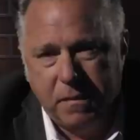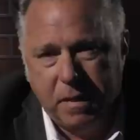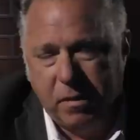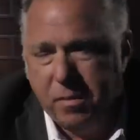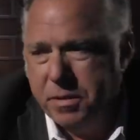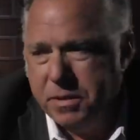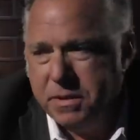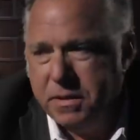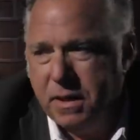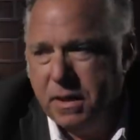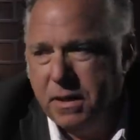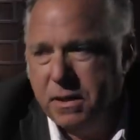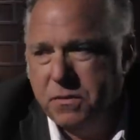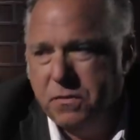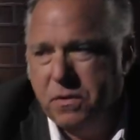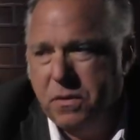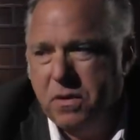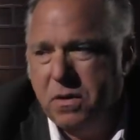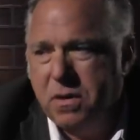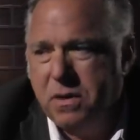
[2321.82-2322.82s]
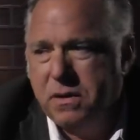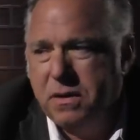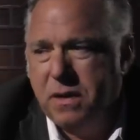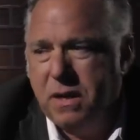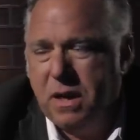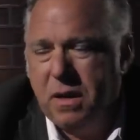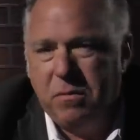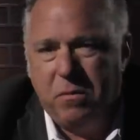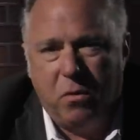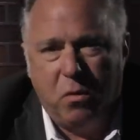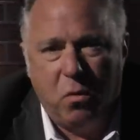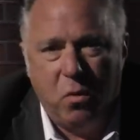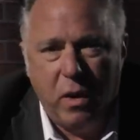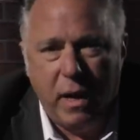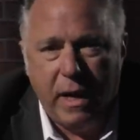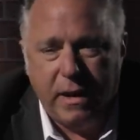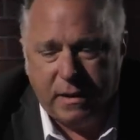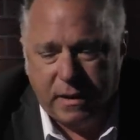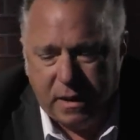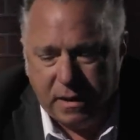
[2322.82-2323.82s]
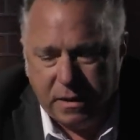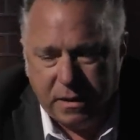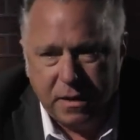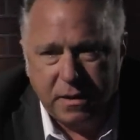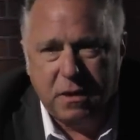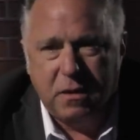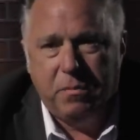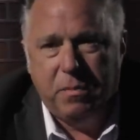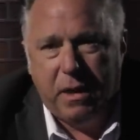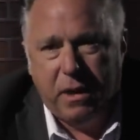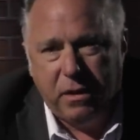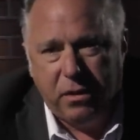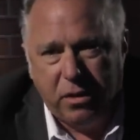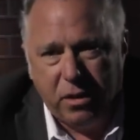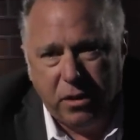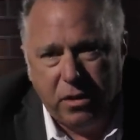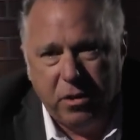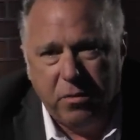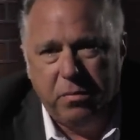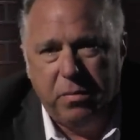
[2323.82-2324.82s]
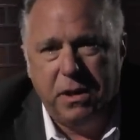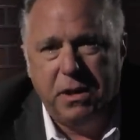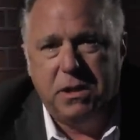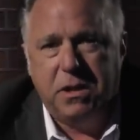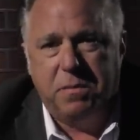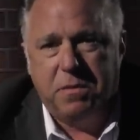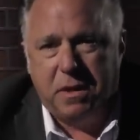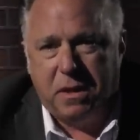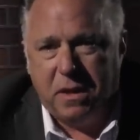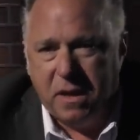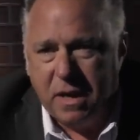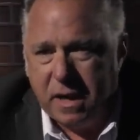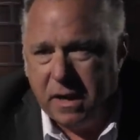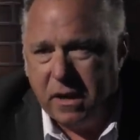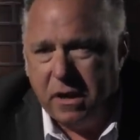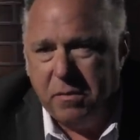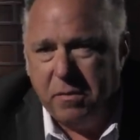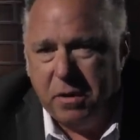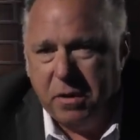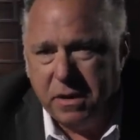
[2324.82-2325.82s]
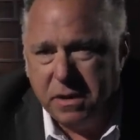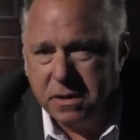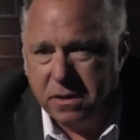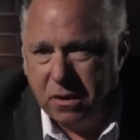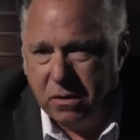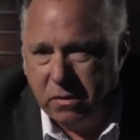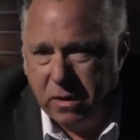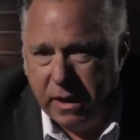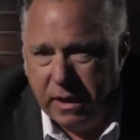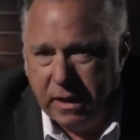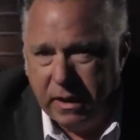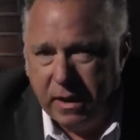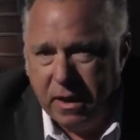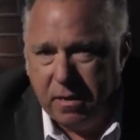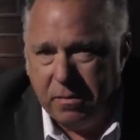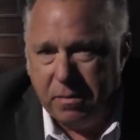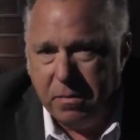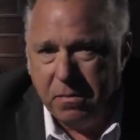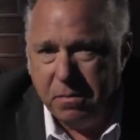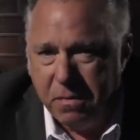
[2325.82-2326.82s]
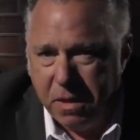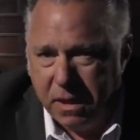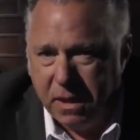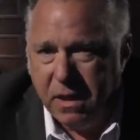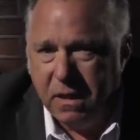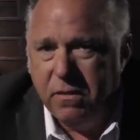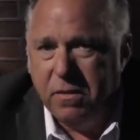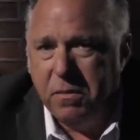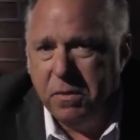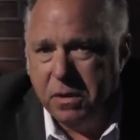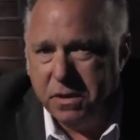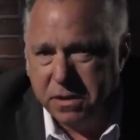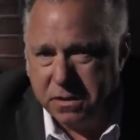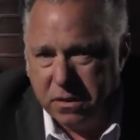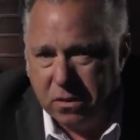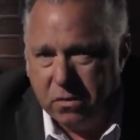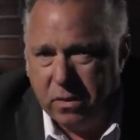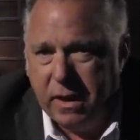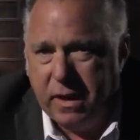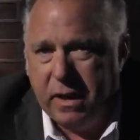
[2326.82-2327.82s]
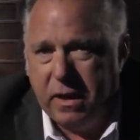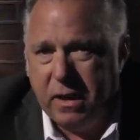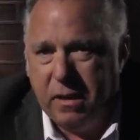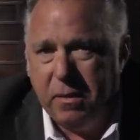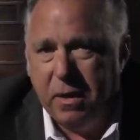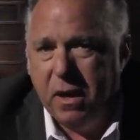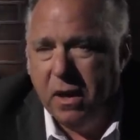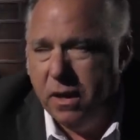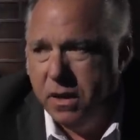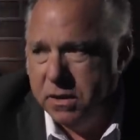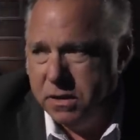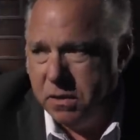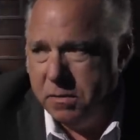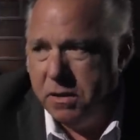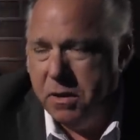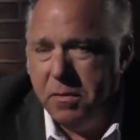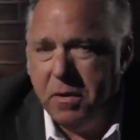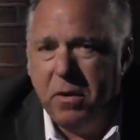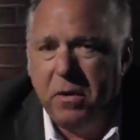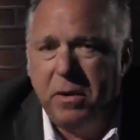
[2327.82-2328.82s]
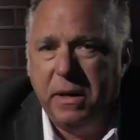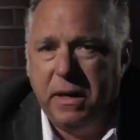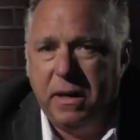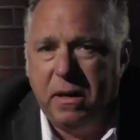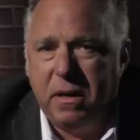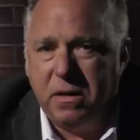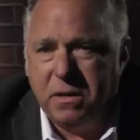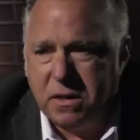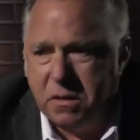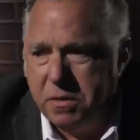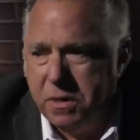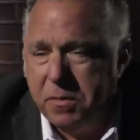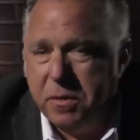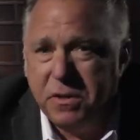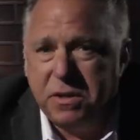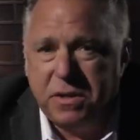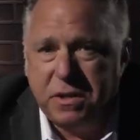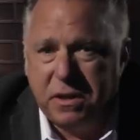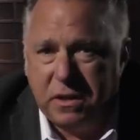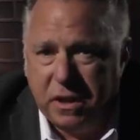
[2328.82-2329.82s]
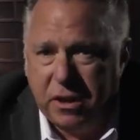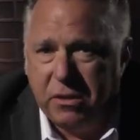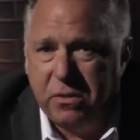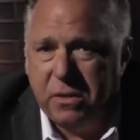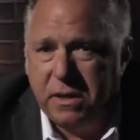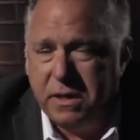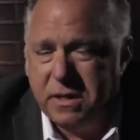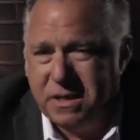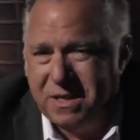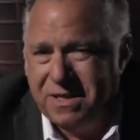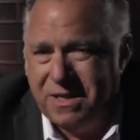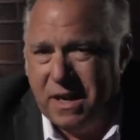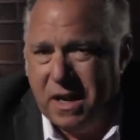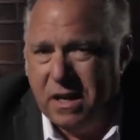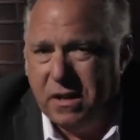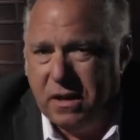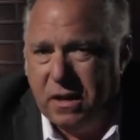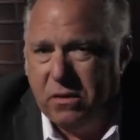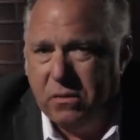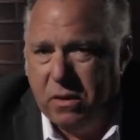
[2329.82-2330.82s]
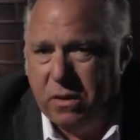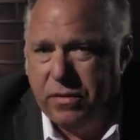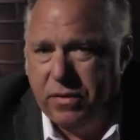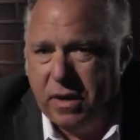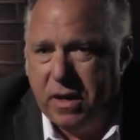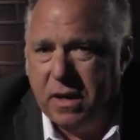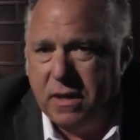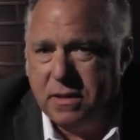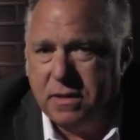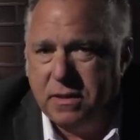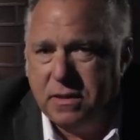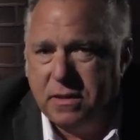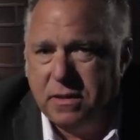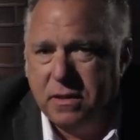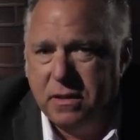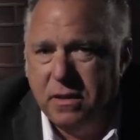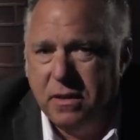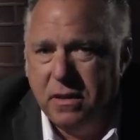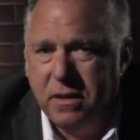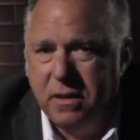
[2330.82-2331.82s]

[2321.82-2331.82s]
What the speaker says: And we've been saying this for a long time. Wait, anticipate the good bishops. A lot of them are going to start waking up. Many of them are going to start waking up. Some of them already are. Some of them are literally standing with us.